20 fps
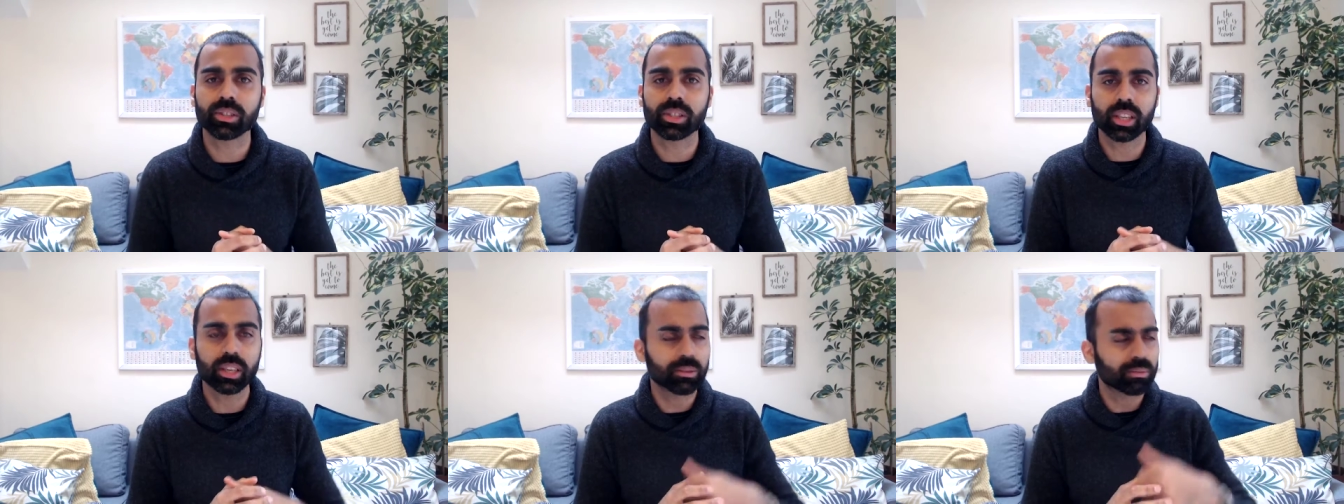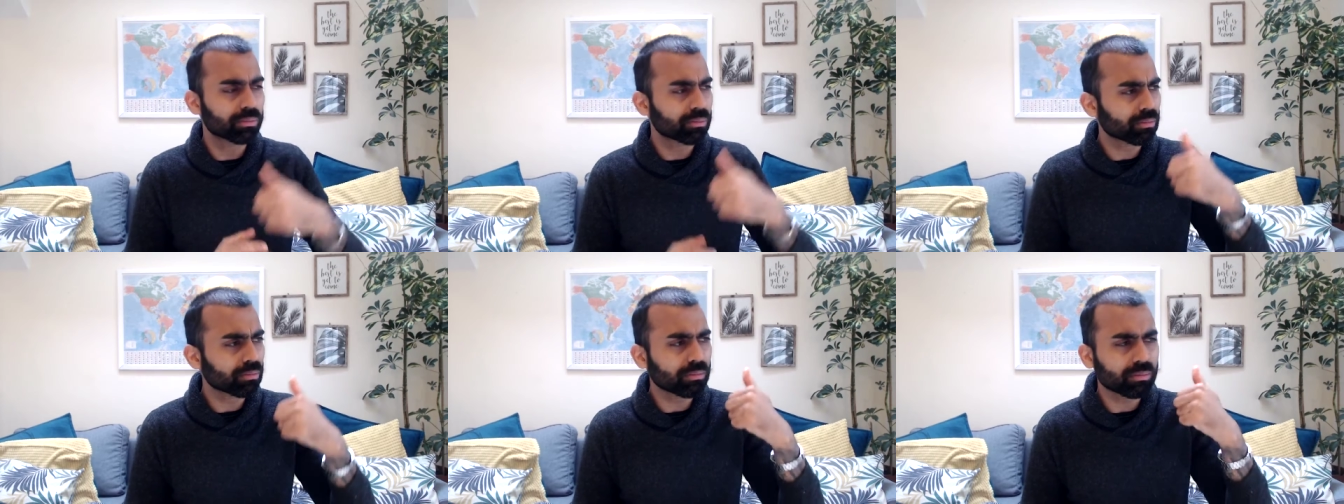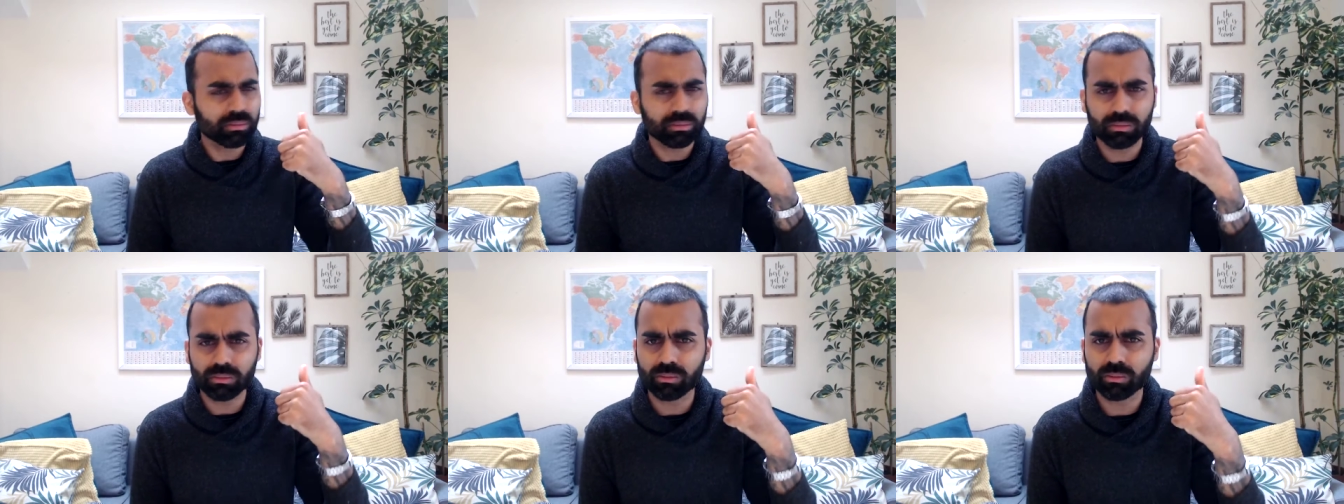So
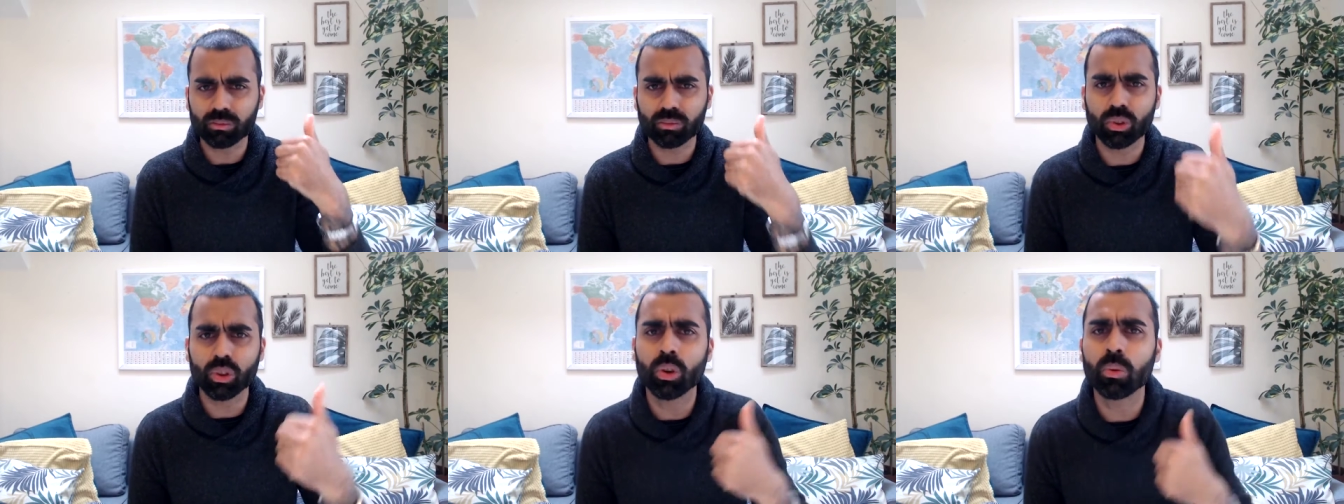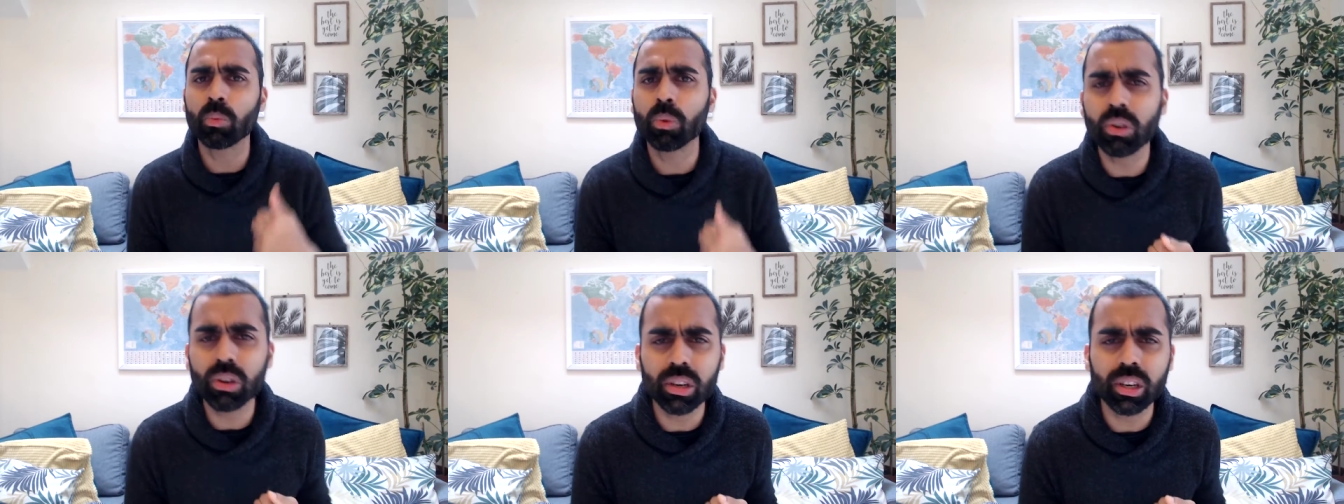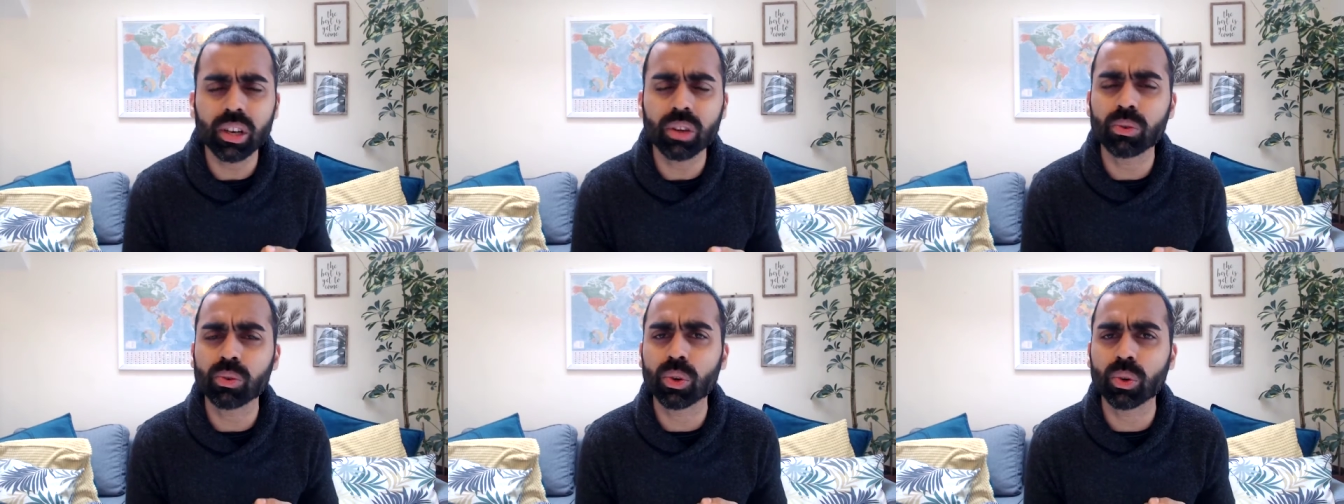what
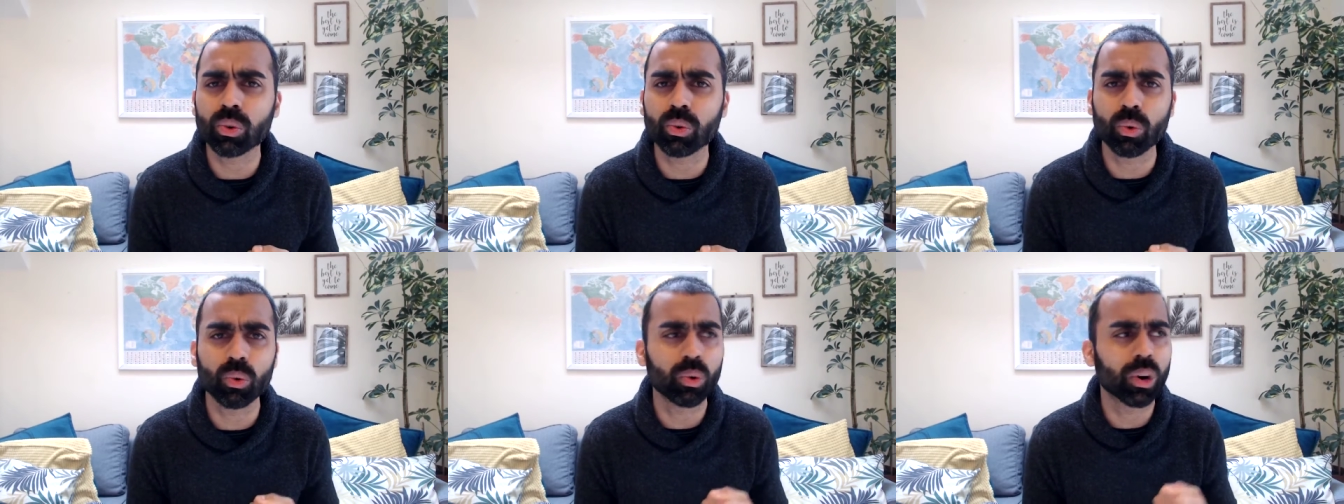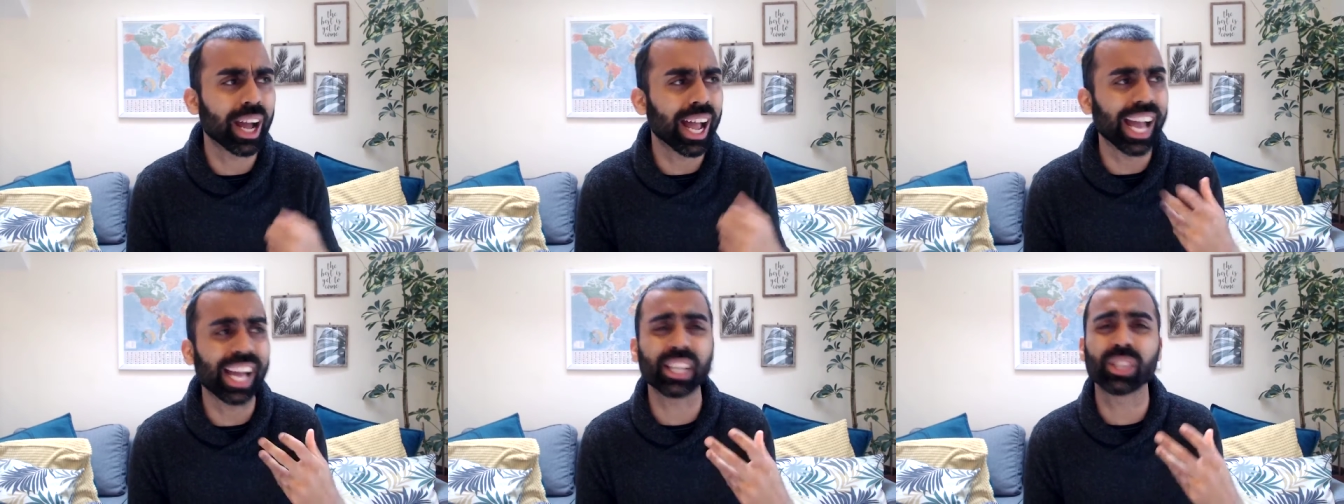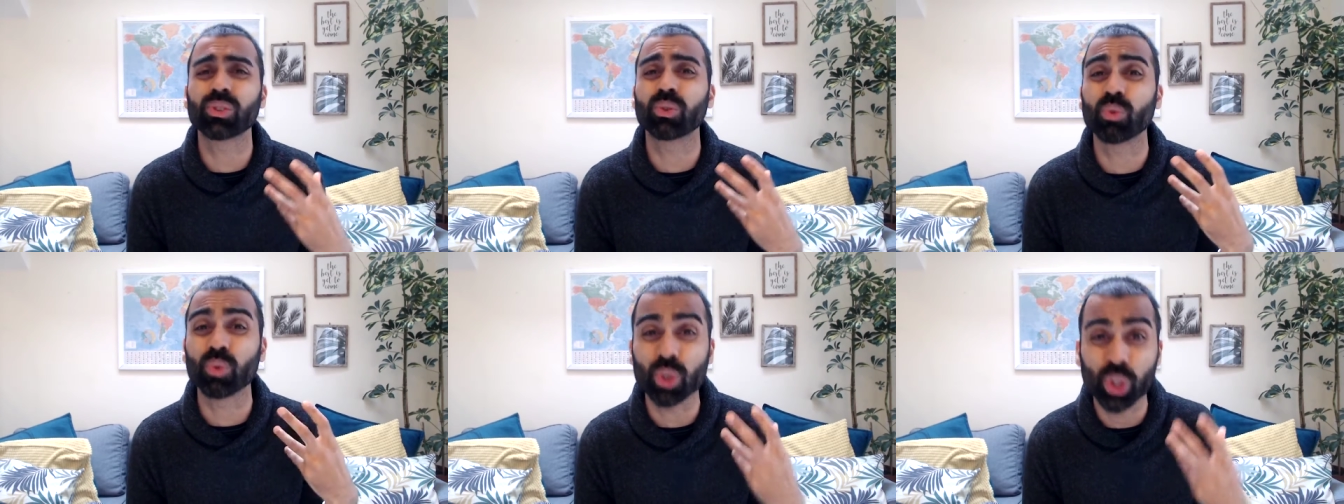local
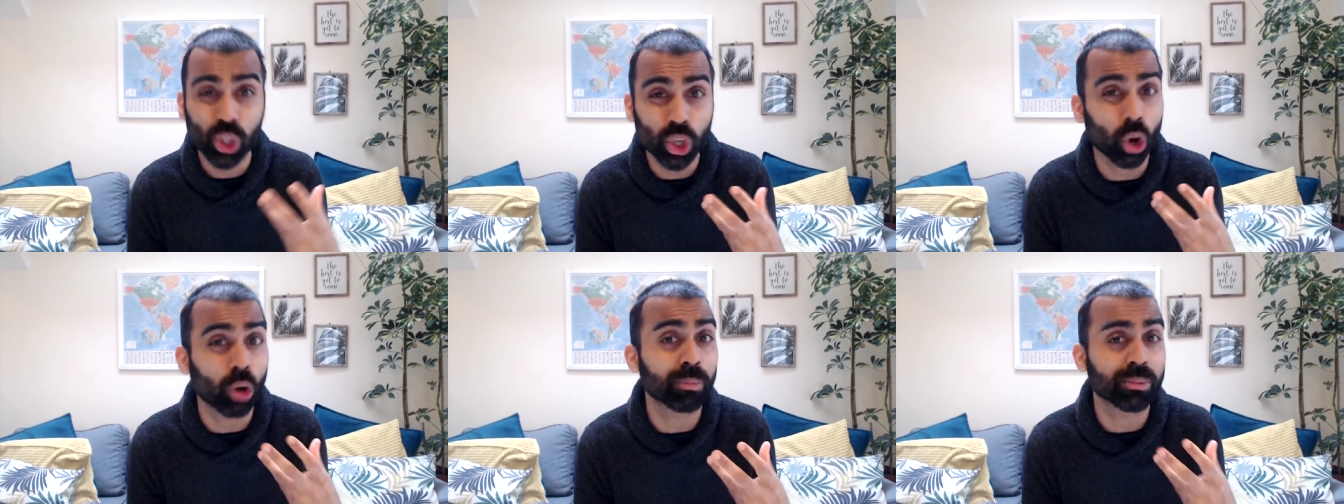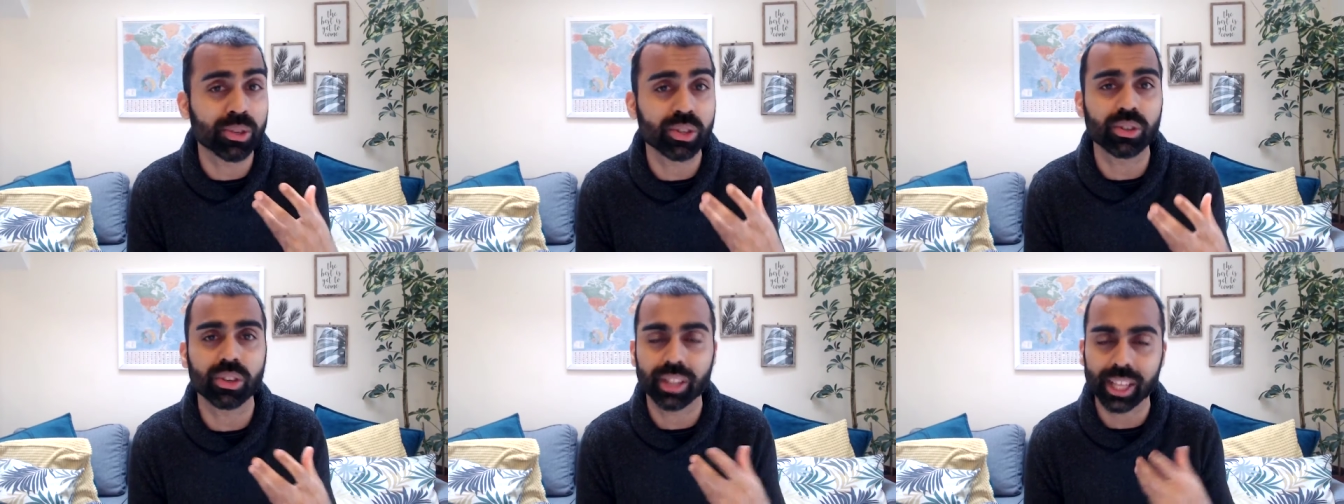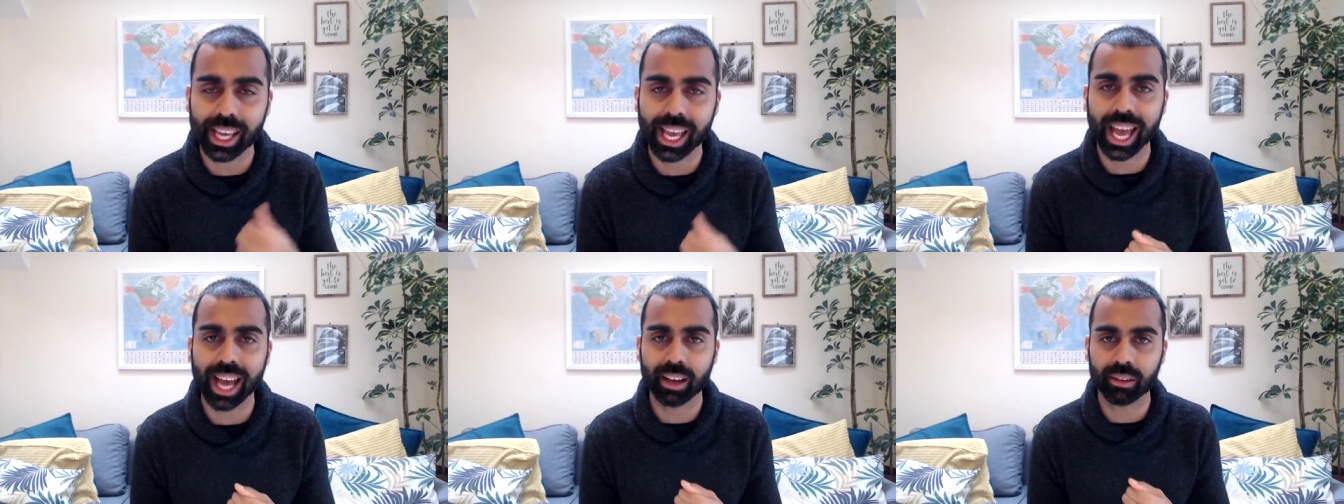actual shops do
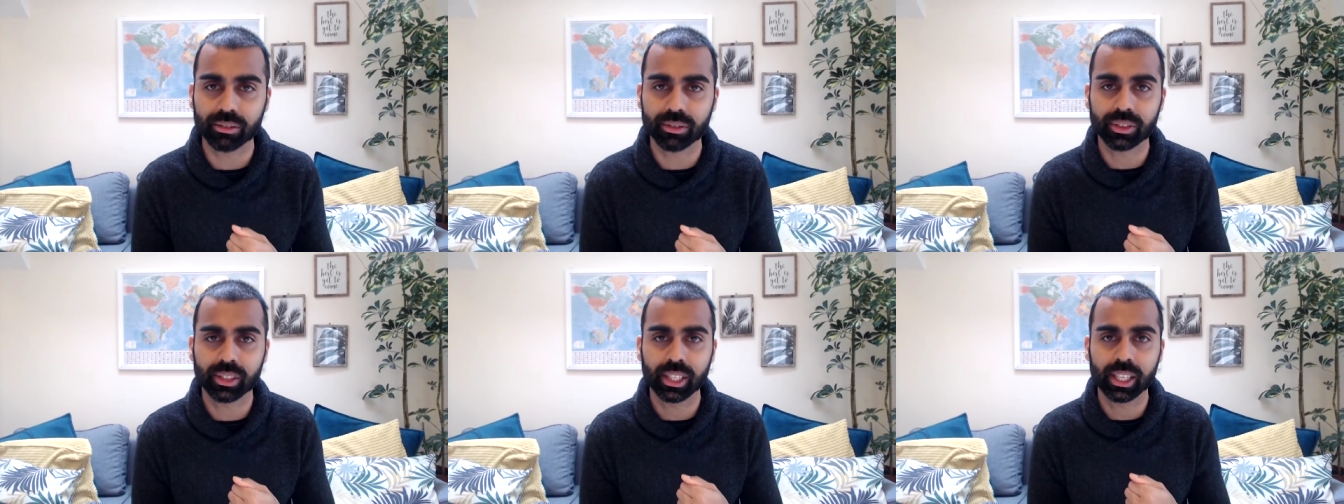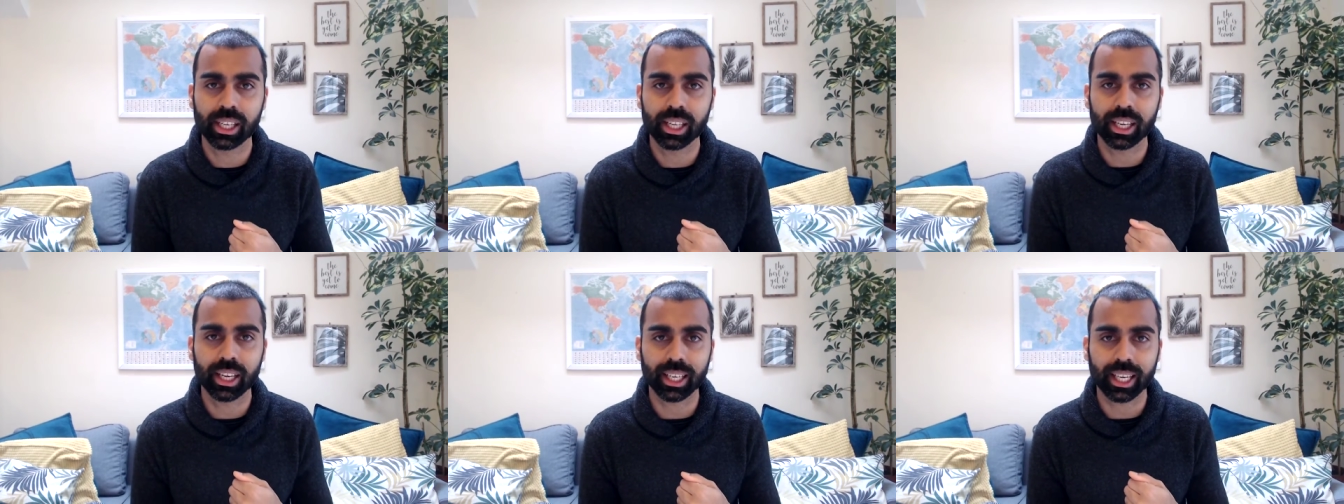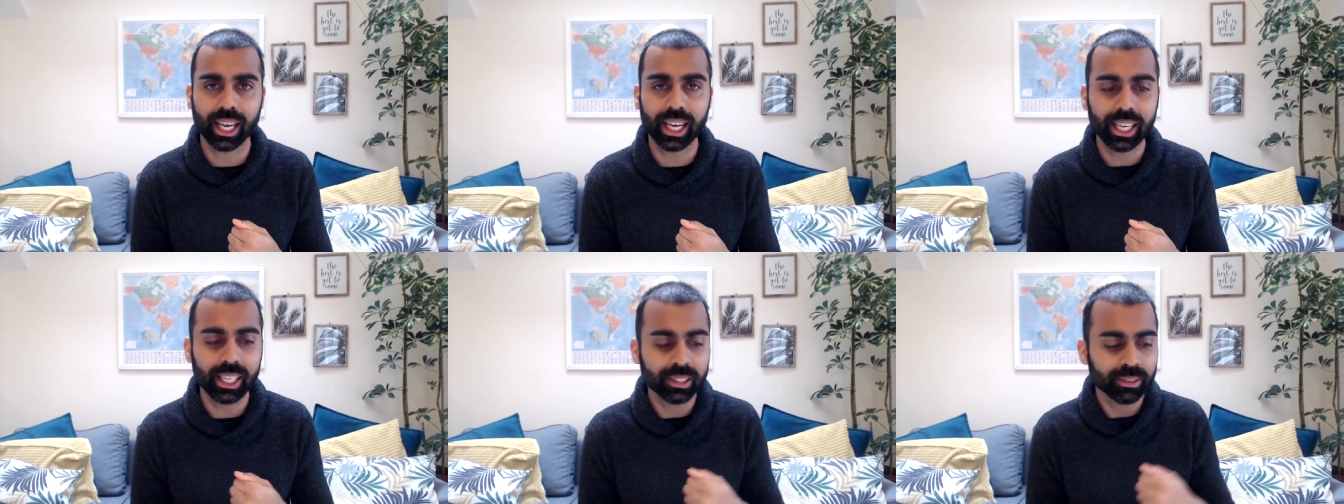they have?
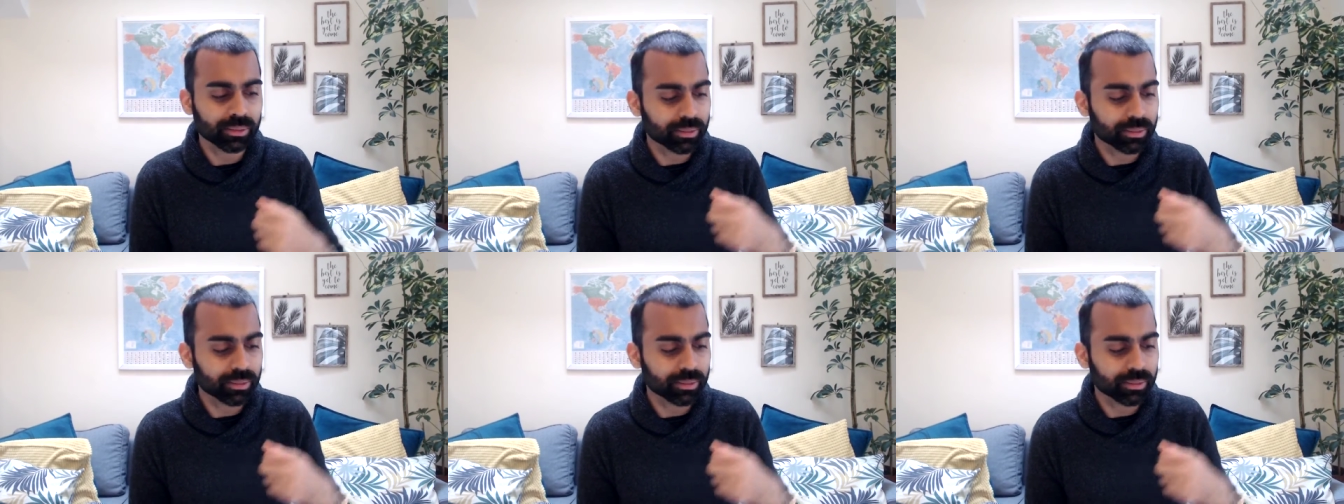Okay,